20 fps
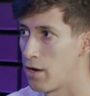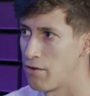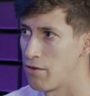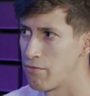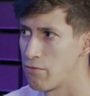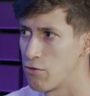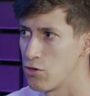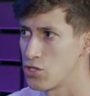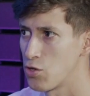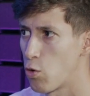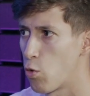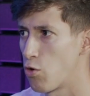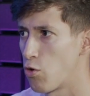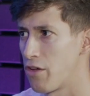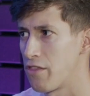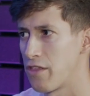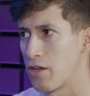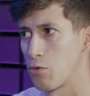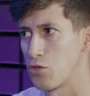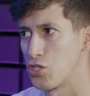My first
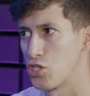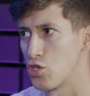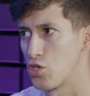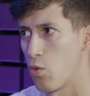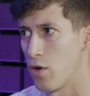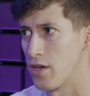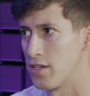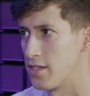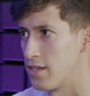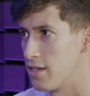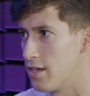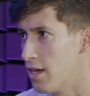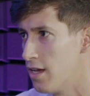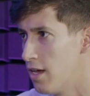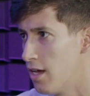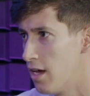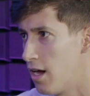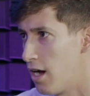order, I think, was 20.